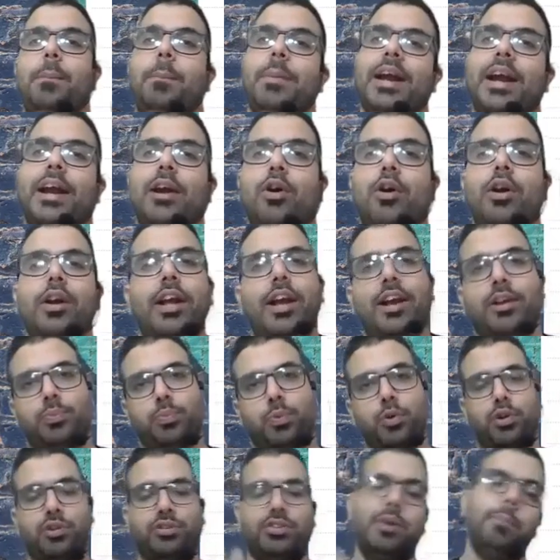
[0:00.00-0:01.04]
paid on
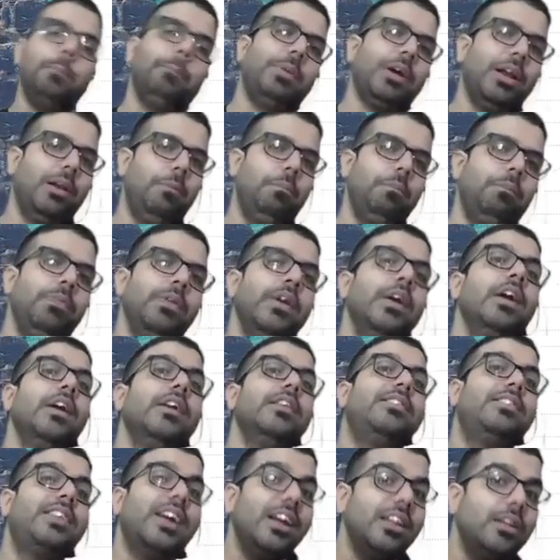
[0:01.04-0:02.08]
export. Simple.
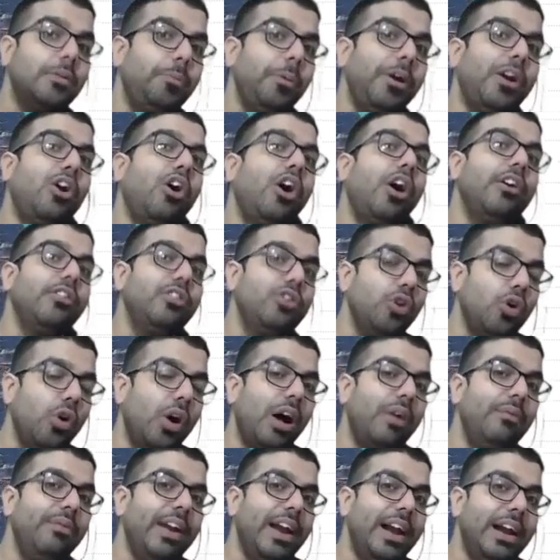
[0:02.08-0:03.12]
Just because you
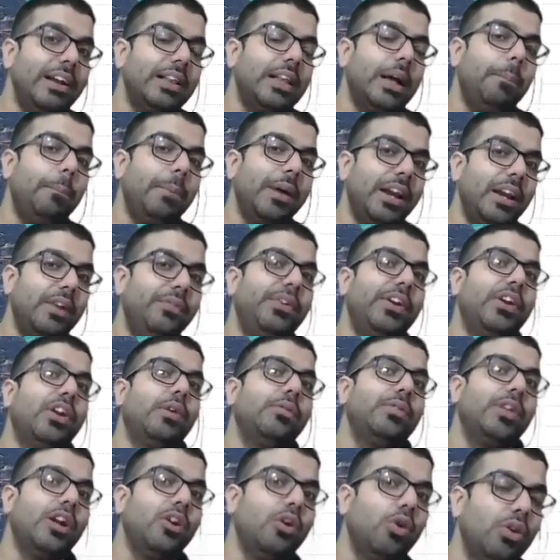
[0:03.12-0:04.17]
availed the benefit of
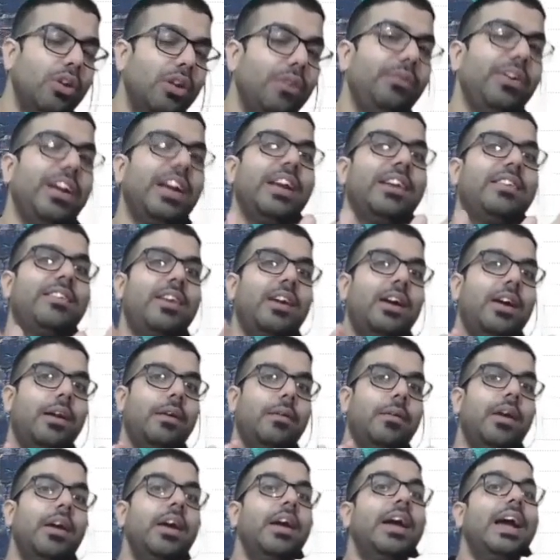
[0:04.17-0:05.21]
the notification
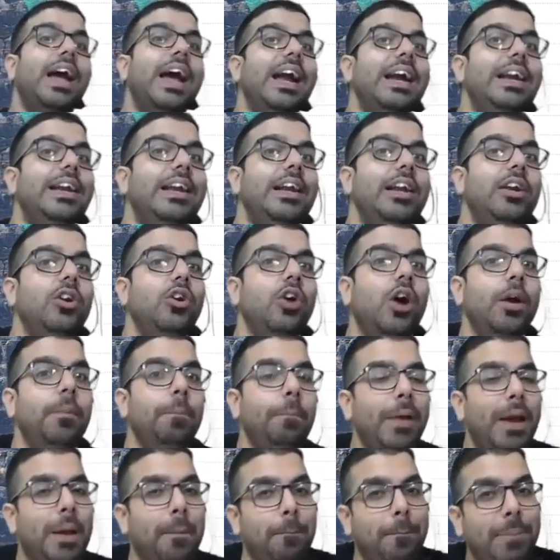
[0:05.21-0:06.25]
and did not
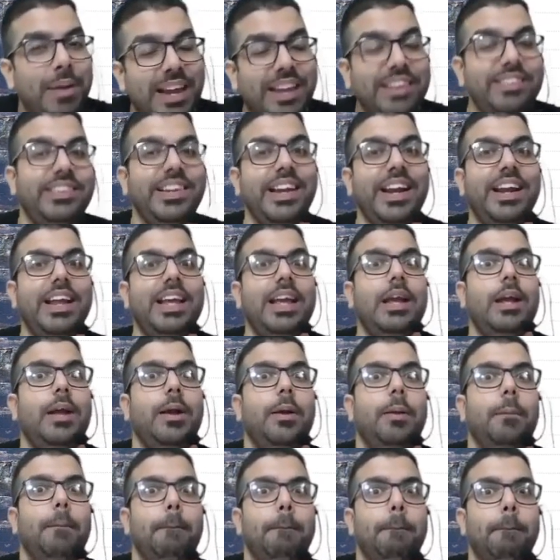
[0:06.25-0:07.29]
pay BCD
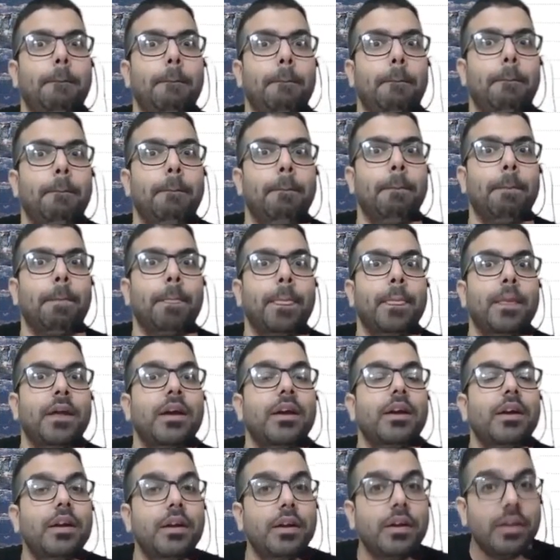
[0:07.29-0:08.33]

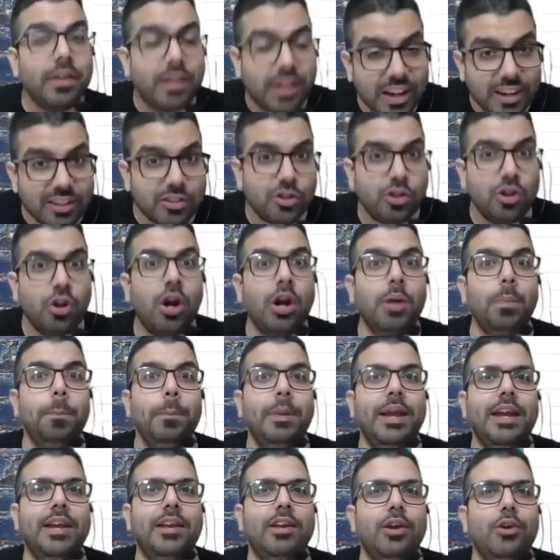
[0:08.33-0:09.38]
does not
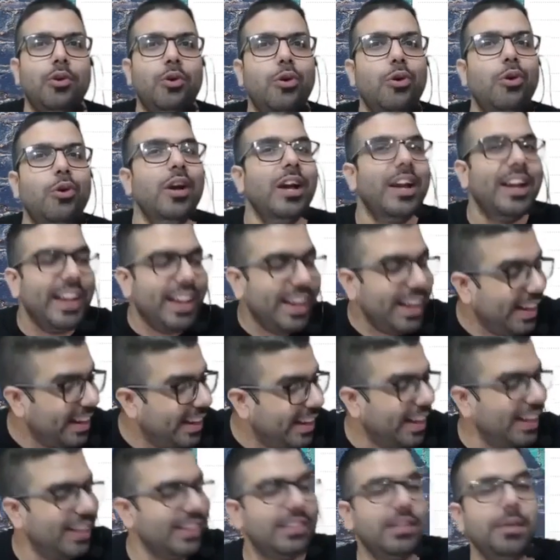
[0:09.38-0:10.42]
make you
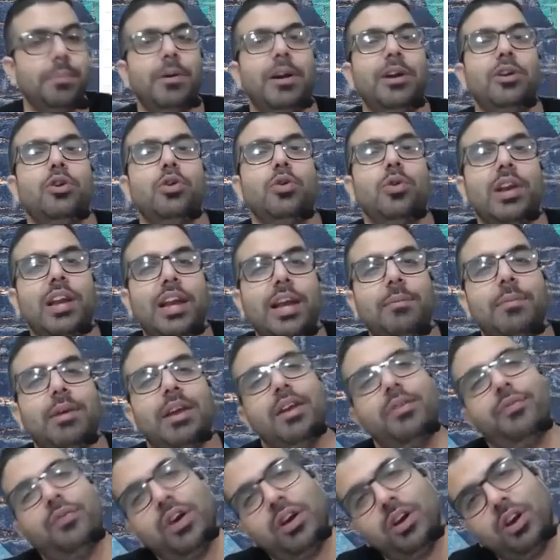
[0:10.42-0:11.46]
ineligible to claim a
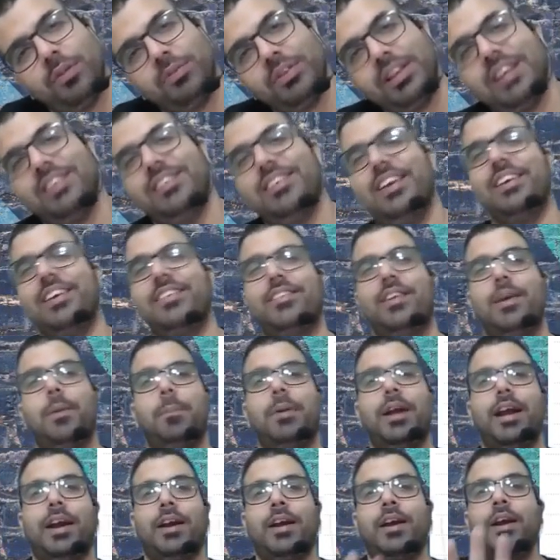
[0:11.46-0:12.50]
refund of the GST
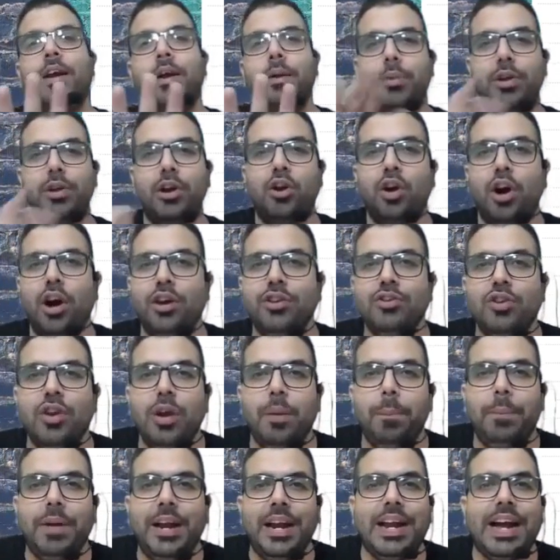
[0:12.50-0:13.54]
paid. Because you have
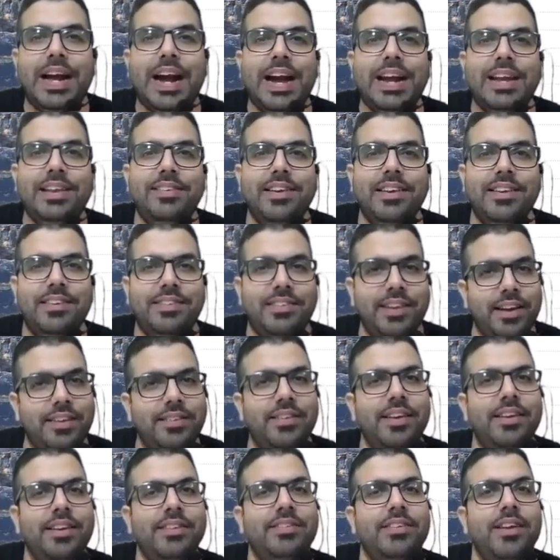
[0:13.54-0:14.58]
paid IGST and
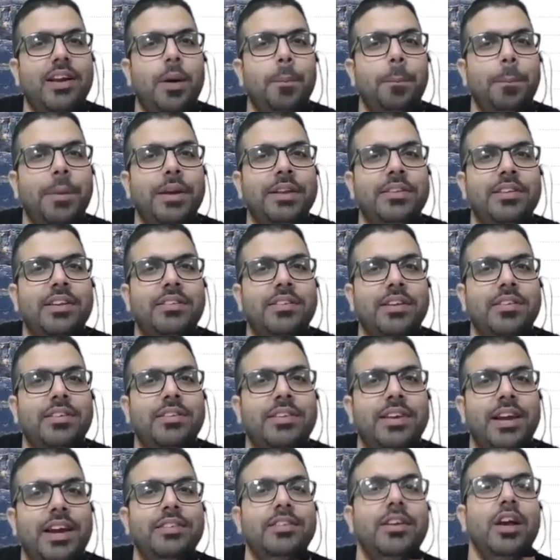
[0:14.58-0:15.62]
GST compensation
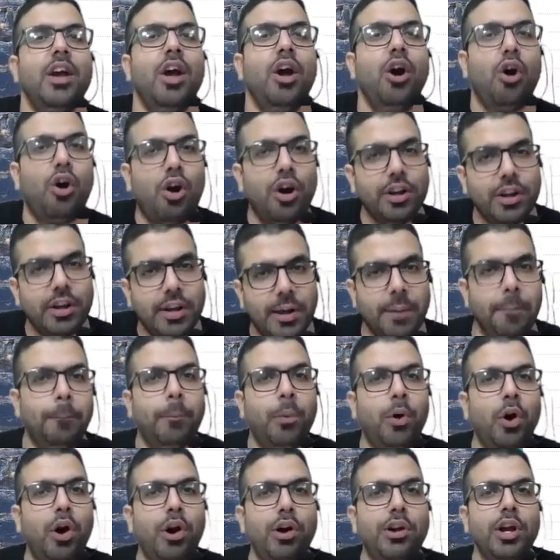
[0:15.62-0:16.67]
cess on
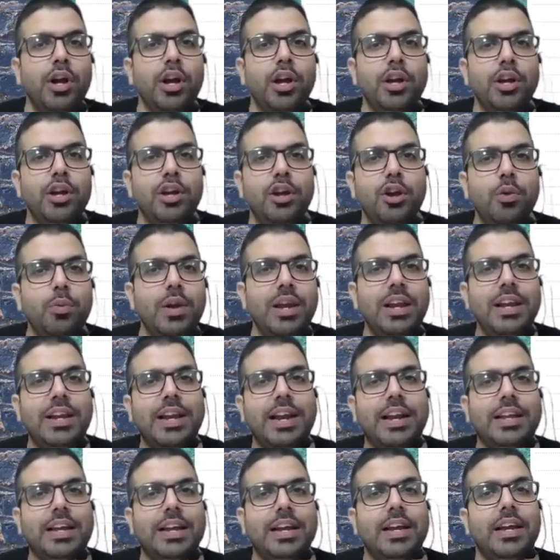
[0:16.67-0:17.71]
import, you will get
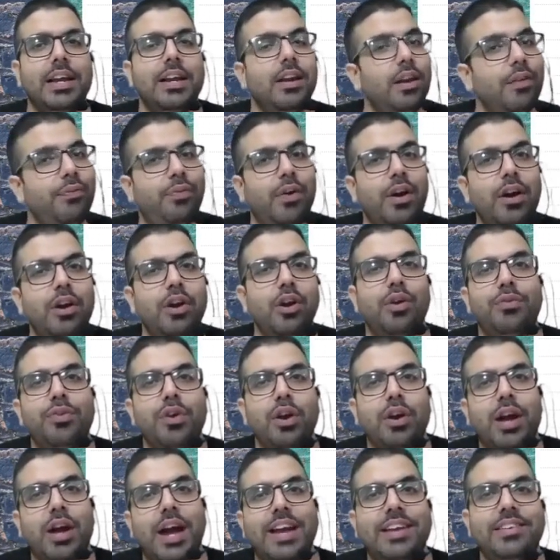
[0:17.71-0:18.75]
a refund of your
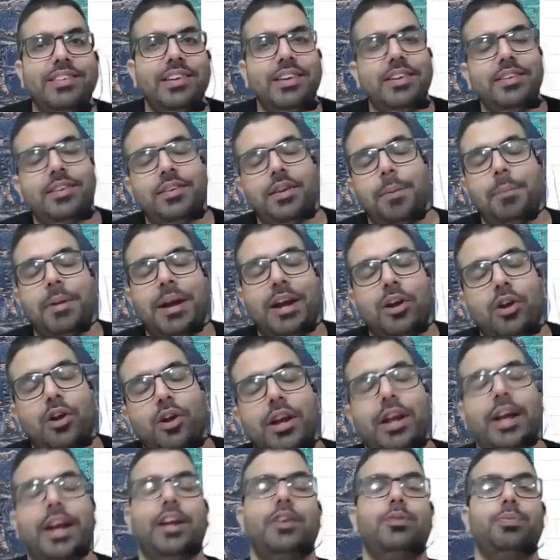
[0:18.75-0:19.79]
IGST paid on
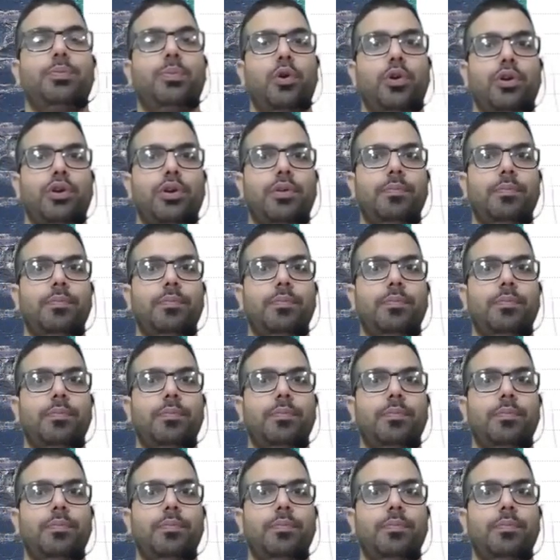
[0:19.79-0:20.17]
export.